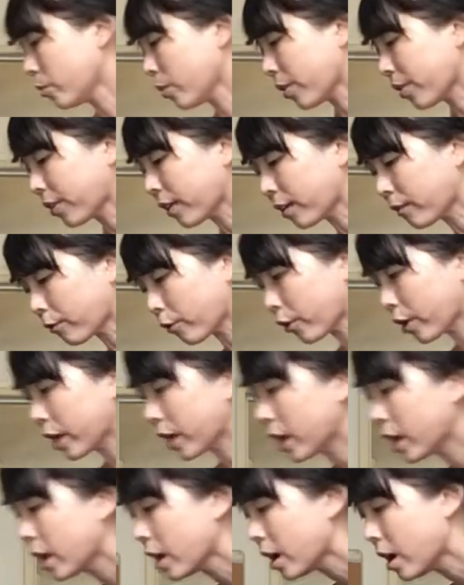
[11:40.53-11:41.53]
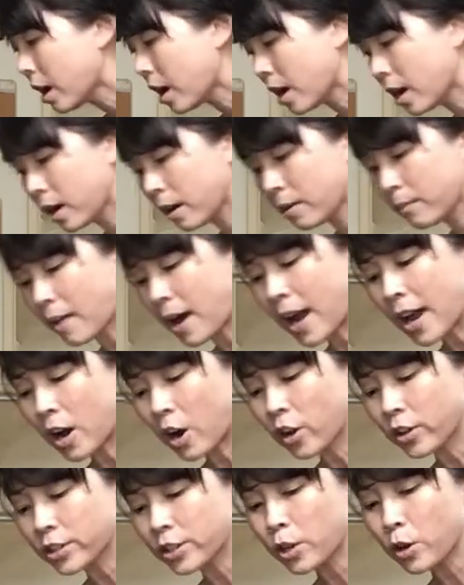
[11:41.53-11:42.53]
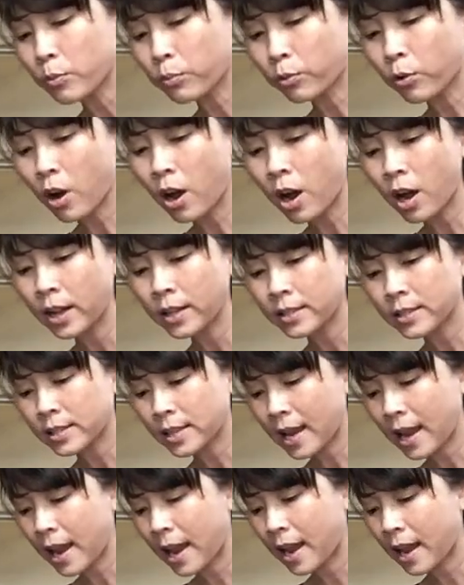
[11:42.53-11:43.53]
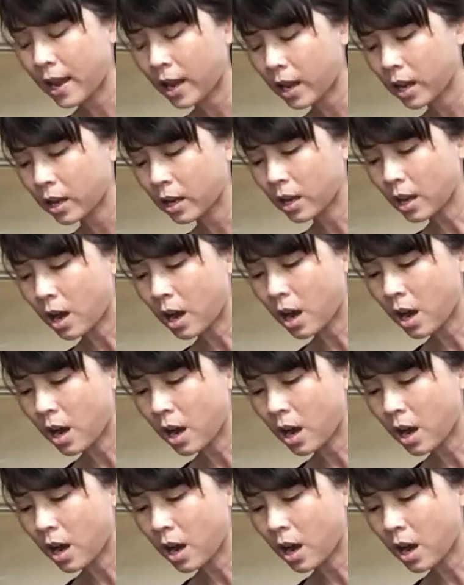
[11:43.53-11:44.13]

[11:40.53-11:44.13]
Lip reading: with thievery. I also brought a